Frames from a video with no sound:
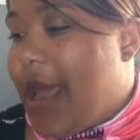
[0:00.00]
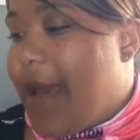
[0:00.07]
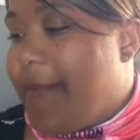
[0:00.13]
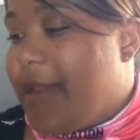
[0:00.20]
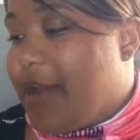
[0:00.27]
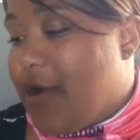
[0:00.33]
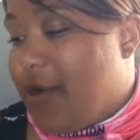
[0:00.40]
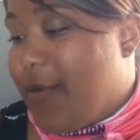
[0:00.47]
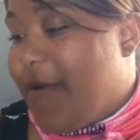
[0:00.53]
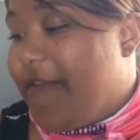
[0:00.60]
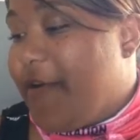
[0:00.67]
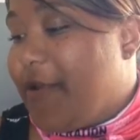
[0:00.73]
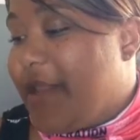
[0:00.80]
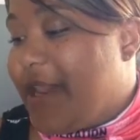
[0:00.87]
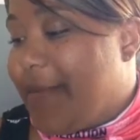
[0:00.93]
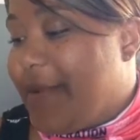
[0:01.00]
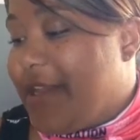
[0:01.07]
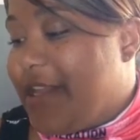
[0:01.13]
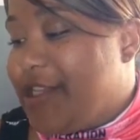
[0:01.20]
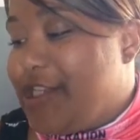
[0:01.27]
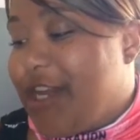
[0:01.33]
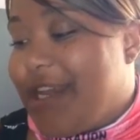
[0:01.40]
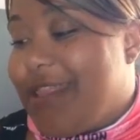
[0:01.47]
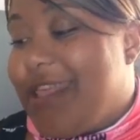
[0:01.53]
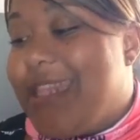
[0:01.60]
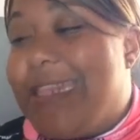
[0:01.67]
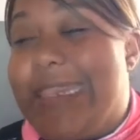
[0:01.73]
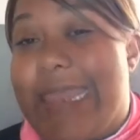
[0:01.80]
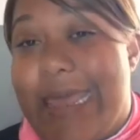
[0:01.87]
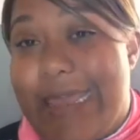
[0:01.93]
I'm gonna go on my phone and I'm gonna check the
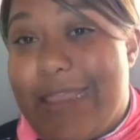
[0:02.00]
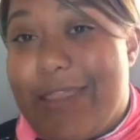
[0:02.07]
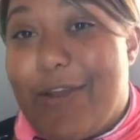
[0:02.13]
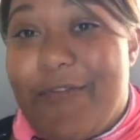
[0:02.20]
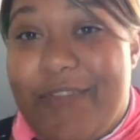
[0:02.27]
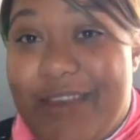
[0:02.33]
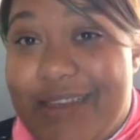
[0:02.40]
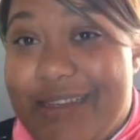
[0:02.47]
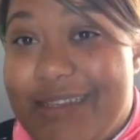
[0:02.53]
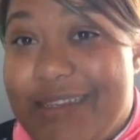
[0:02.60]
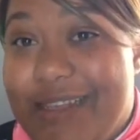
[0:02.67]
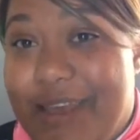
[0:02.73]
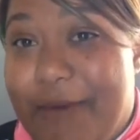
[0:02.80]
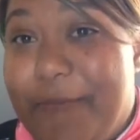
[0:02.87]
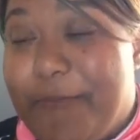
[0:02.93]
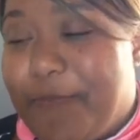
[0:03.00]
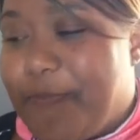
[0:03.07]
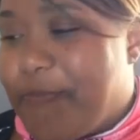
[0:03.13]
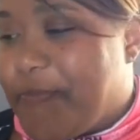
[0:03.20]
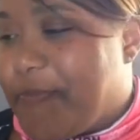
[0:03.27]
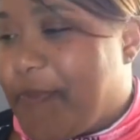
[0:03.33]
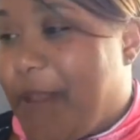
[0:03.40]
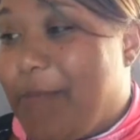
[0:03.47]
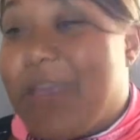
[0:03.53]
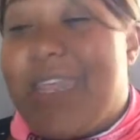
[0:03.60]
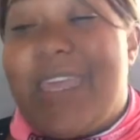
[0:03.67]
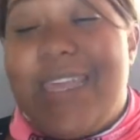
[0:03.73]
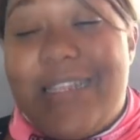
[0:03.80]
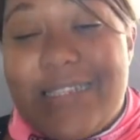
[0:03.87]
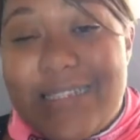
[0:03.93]
date of this name. I'm
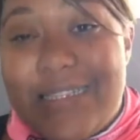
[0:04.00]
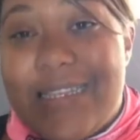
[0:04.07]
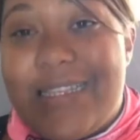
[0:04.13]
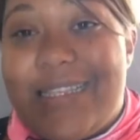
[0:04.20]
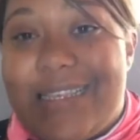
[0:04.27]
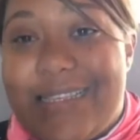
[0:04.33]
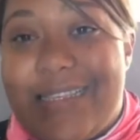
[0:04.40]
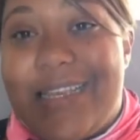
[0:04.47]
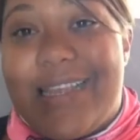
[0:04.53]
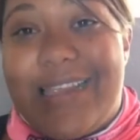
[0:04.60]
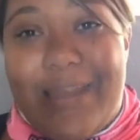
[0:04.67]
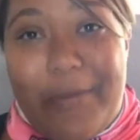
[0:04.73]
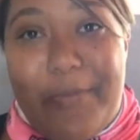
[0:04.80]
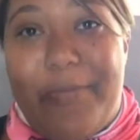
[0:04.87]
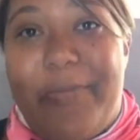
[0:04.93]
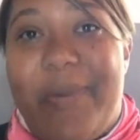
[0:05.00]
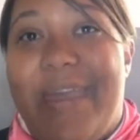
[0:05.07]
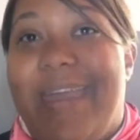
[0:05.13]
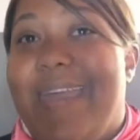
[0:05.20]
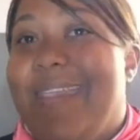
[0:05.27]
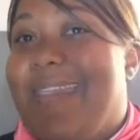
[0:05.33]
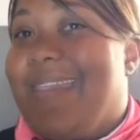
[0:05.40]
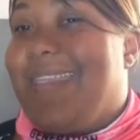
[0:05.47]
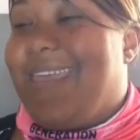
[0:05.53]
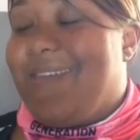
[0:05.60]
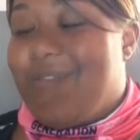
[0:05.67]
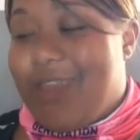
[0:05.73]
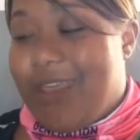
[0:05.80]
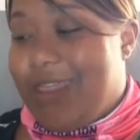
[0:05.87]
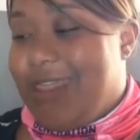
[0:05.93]
gonna insert this clip and
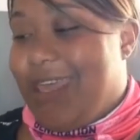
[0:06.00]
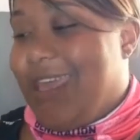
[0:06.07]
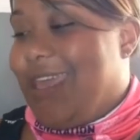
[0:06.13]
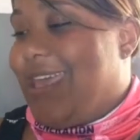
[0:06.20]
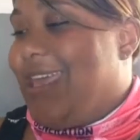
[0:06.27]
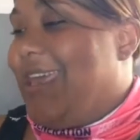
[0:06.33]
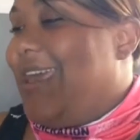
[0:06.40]
everything.